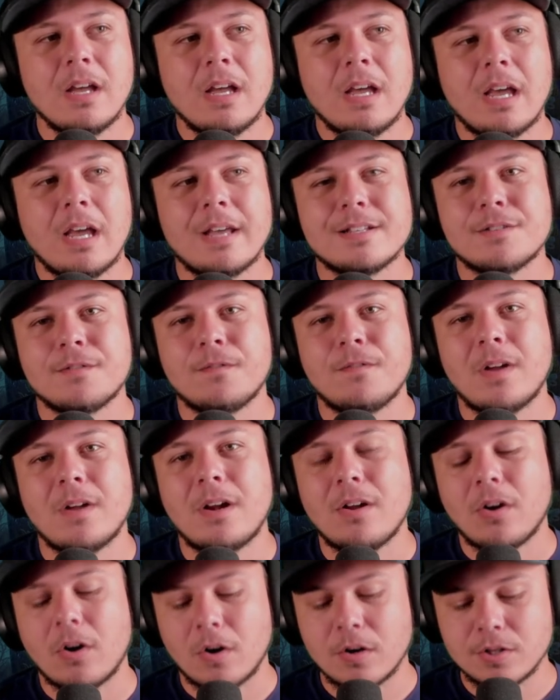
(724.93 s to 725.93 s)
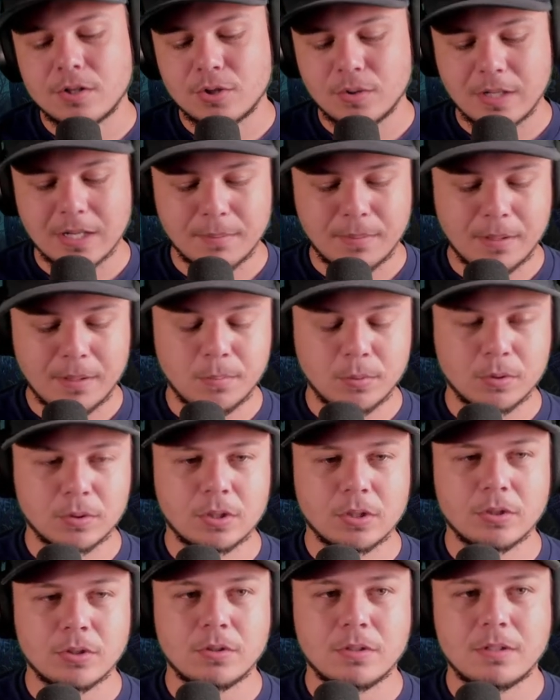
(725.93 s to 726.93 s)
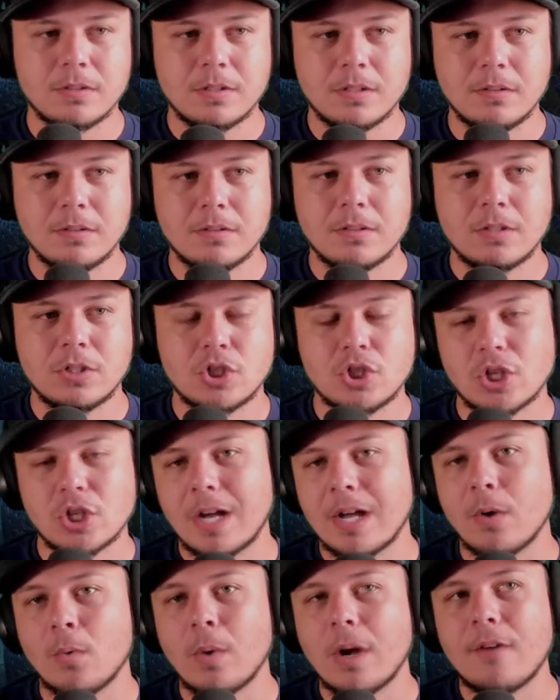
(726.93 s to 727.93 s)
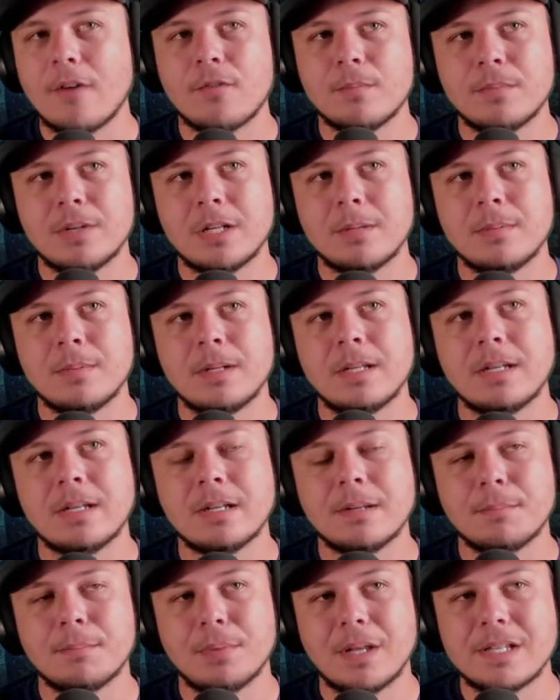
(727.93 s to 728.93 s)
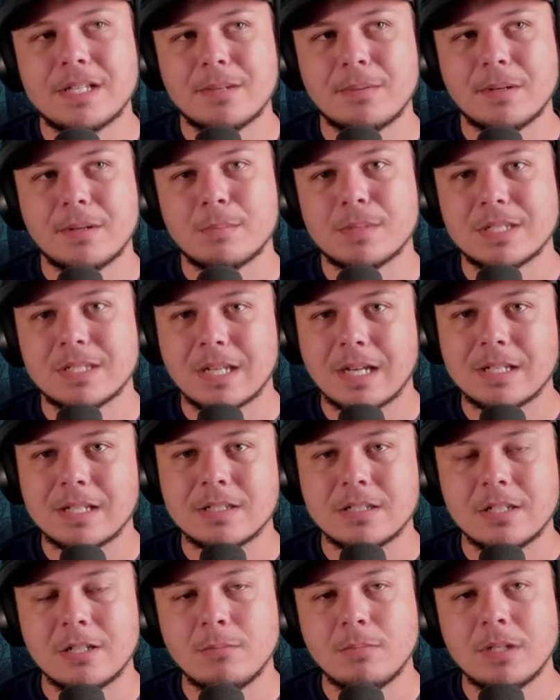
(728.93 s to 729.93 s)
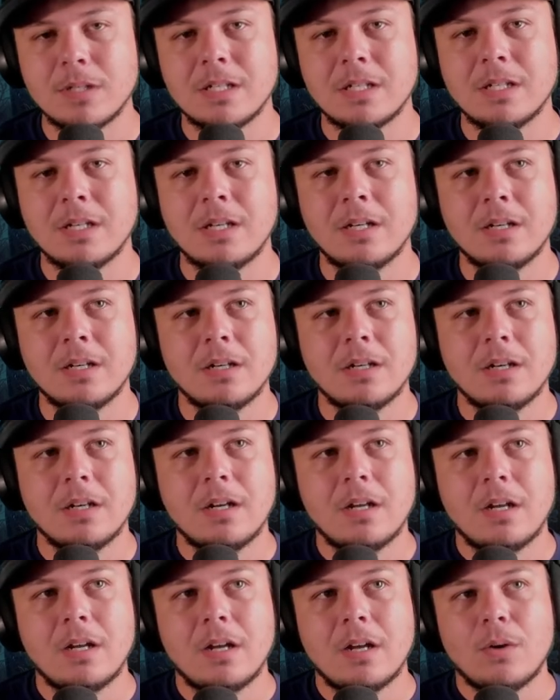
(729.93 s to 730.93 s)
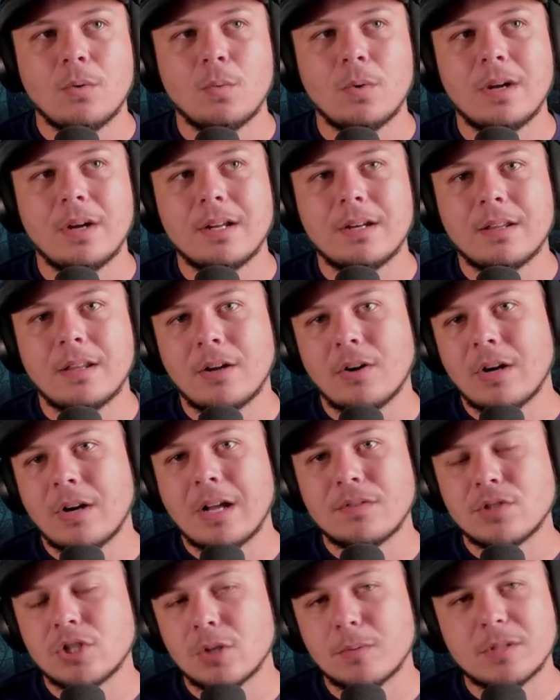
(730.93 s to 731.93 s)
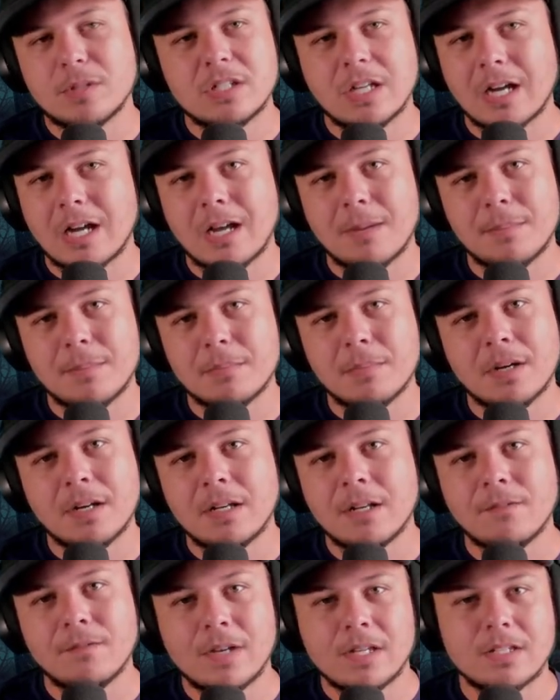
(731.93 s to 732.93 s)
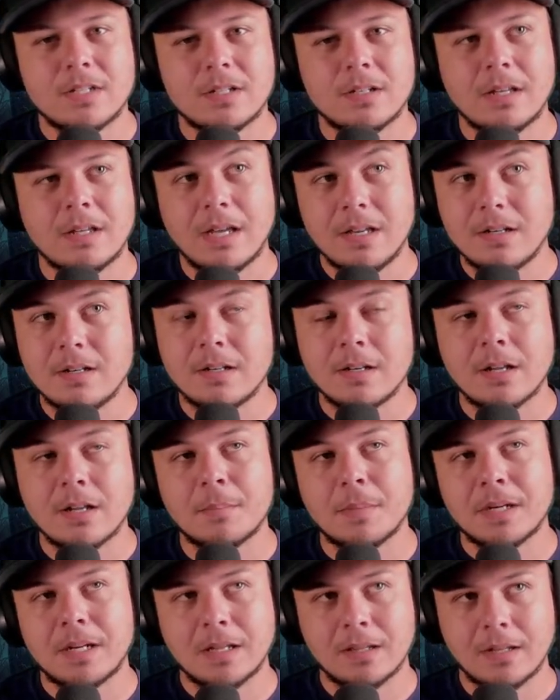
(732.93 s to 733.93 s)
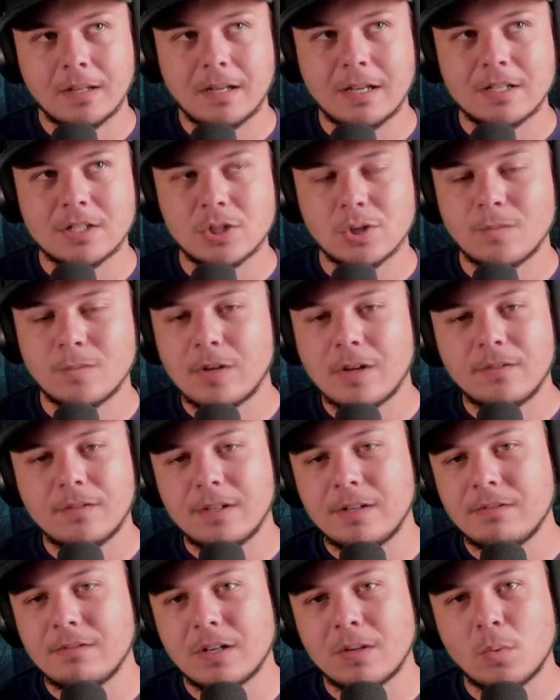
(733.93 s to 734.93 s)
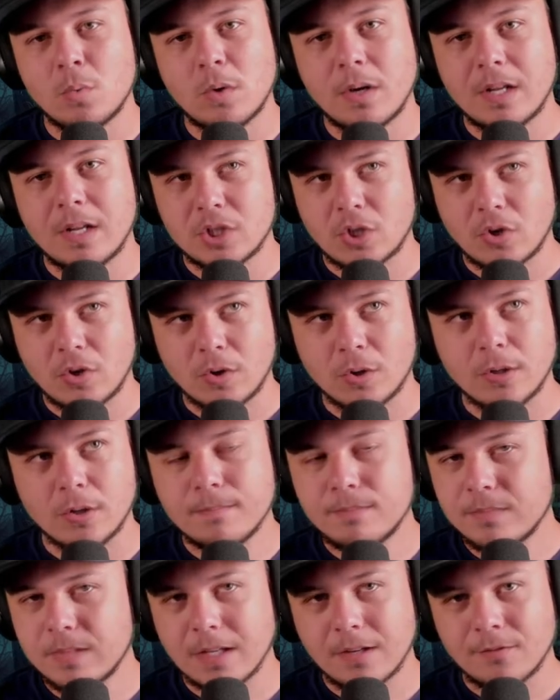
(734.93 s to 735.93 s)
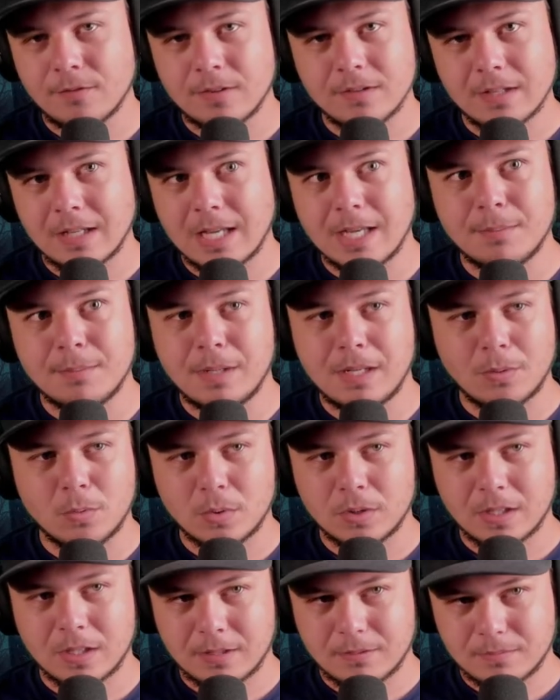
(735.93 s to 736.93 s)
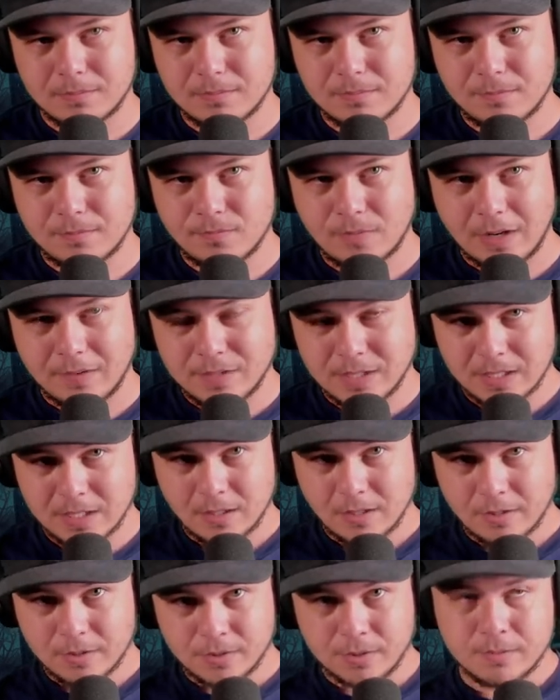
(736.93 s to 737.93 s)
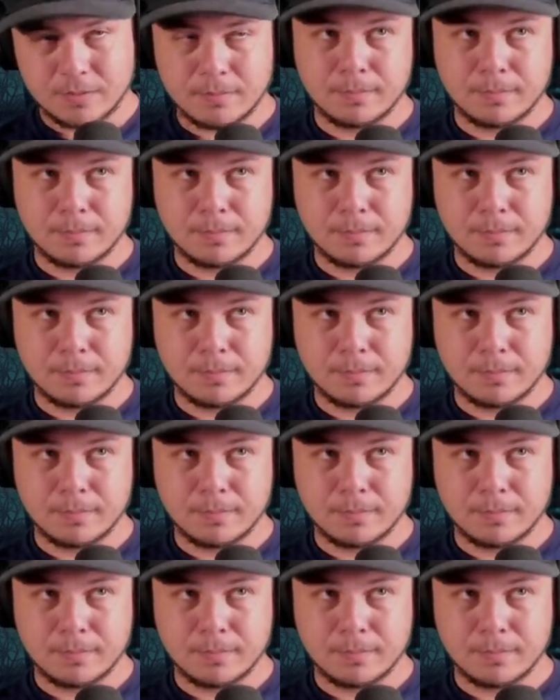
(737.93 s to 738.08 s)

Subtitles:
is very hard to get people to shy away from DBD and play something besides DBD when they already have so much time and money invested into Dead by Daylight. And so if you have even a 1-inch hurdle of it, the game being worth like $5-10,